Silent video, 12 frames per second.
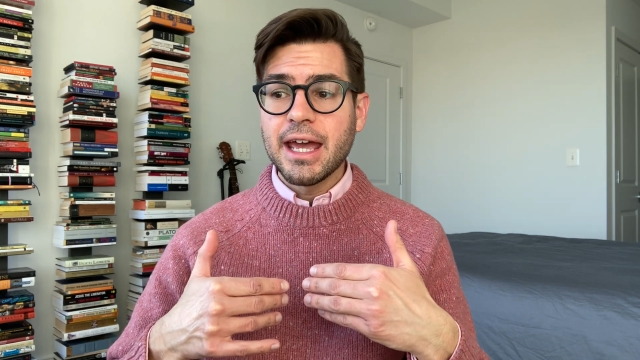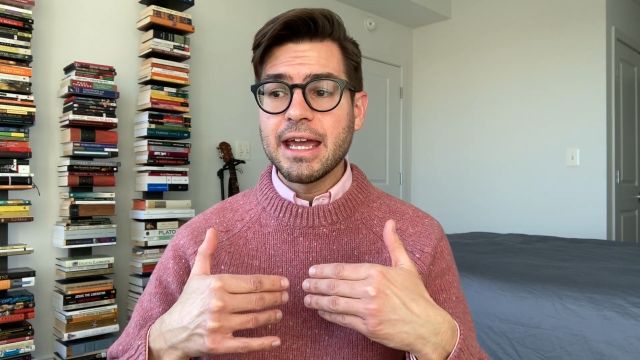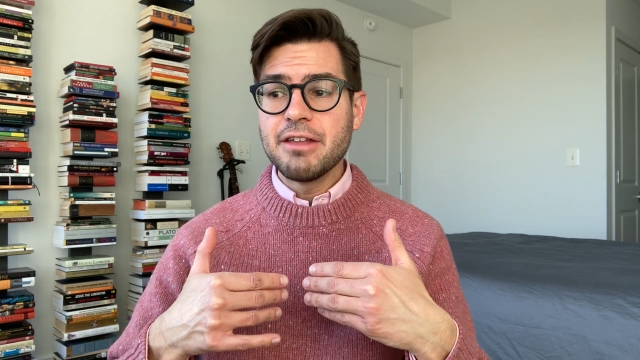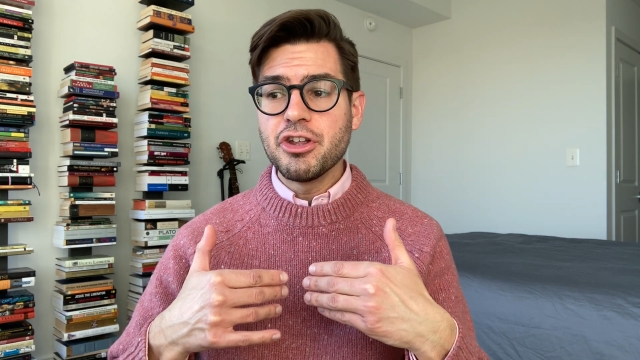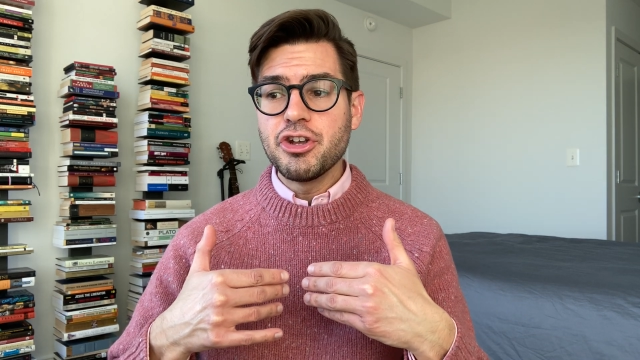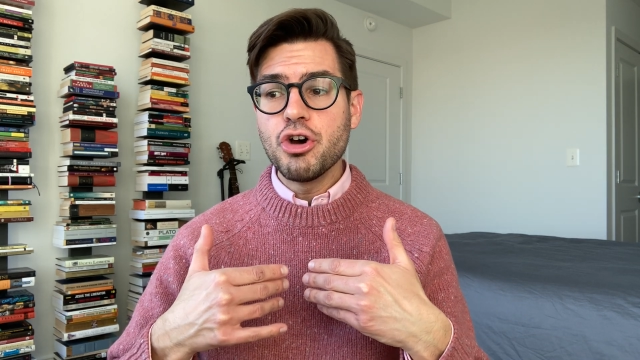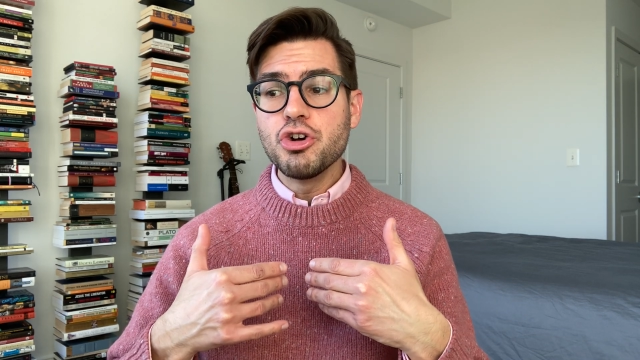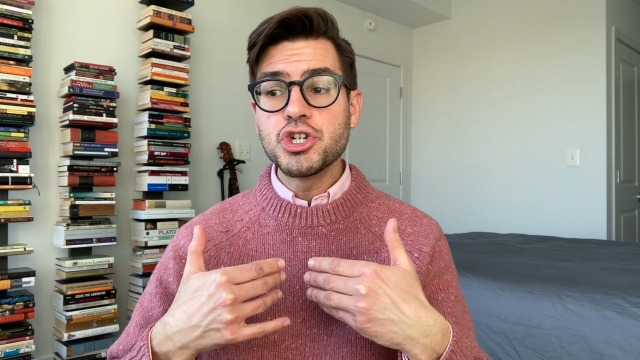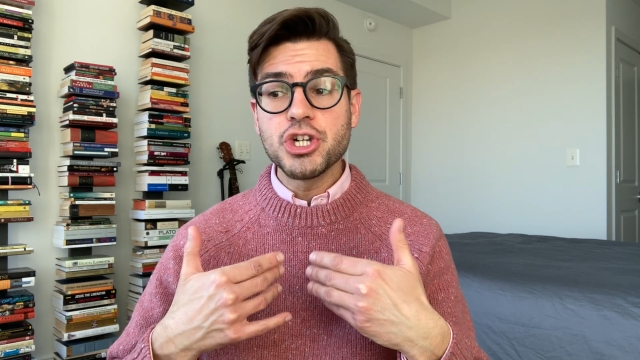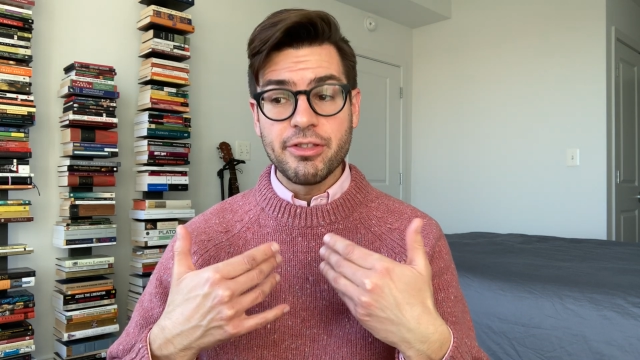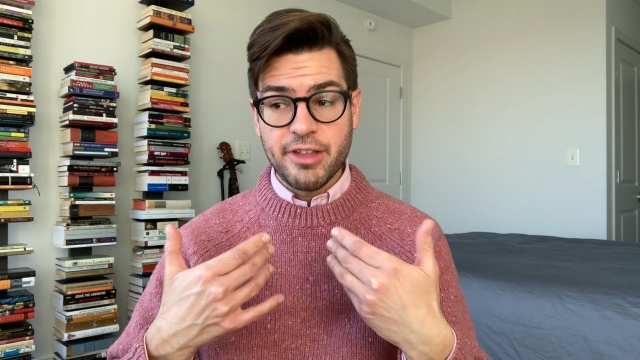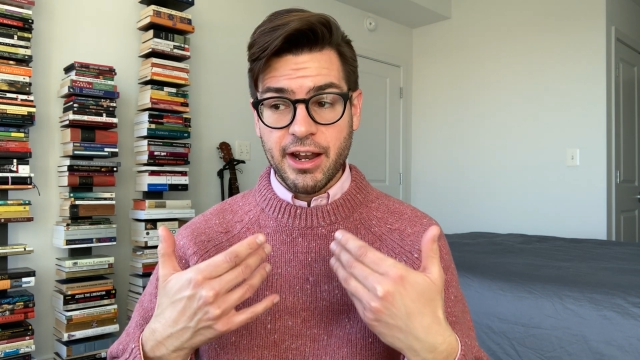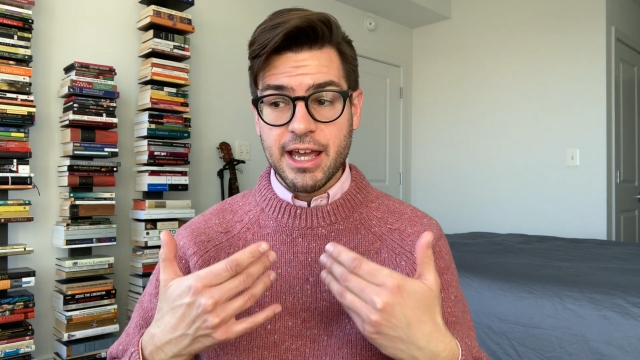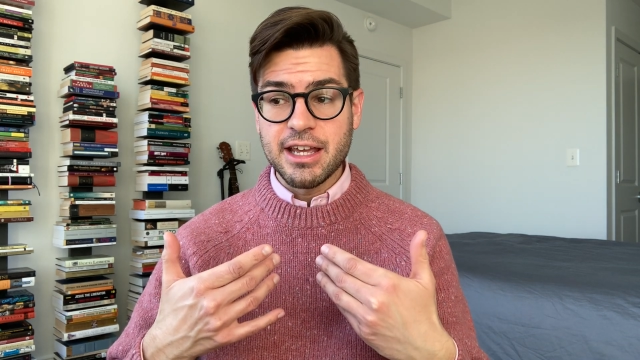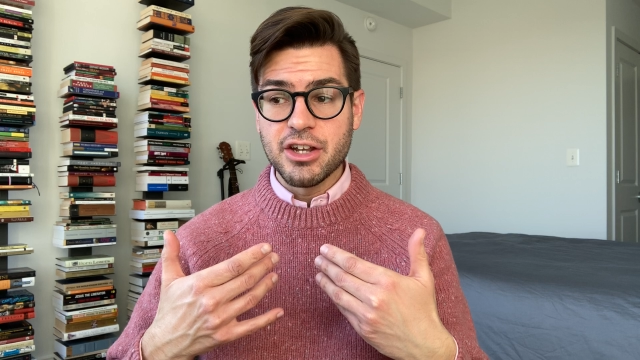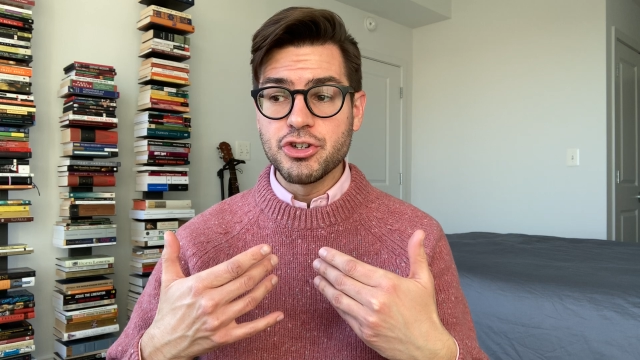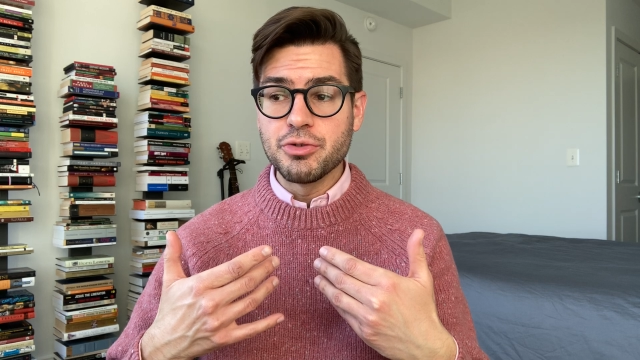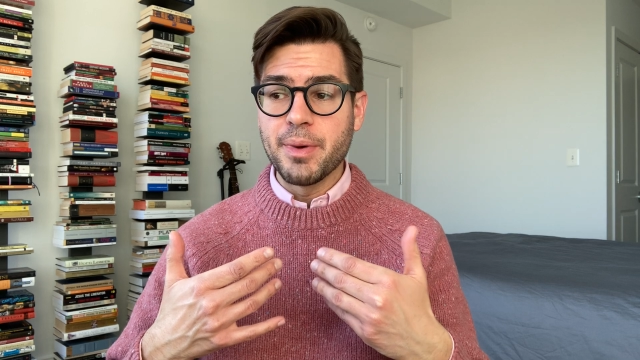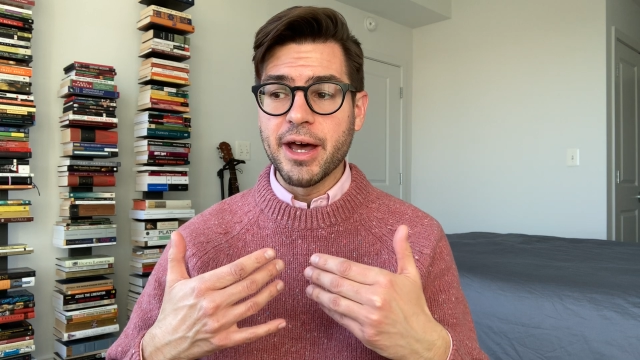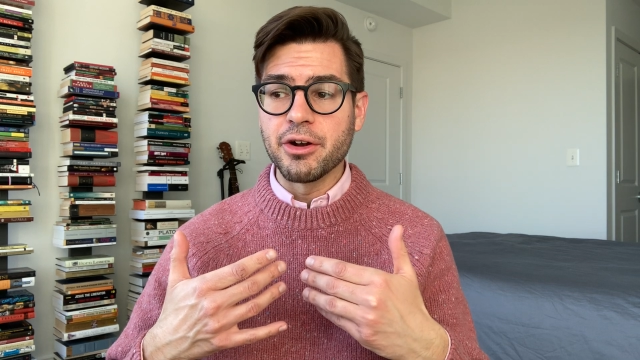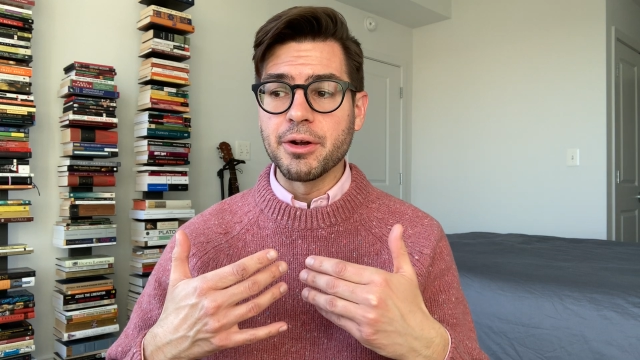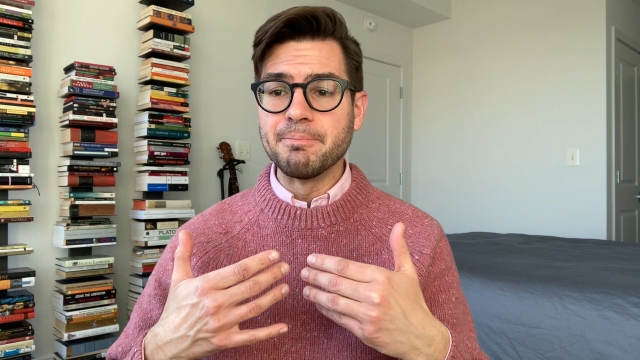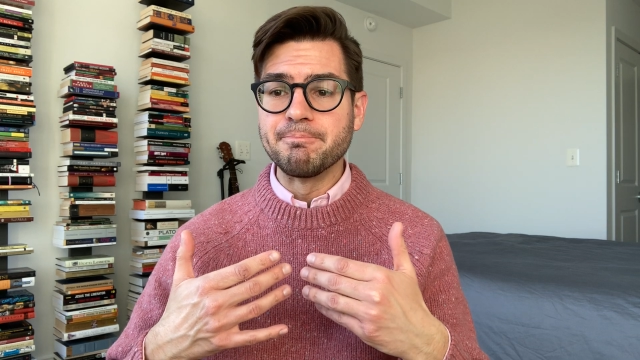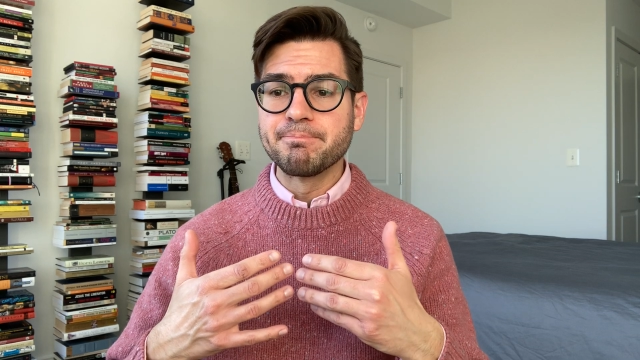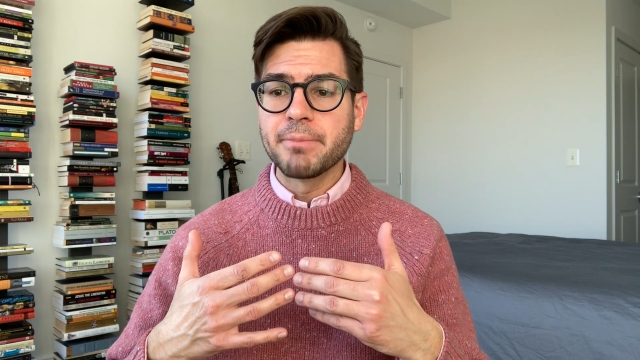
in the notion that I can do better,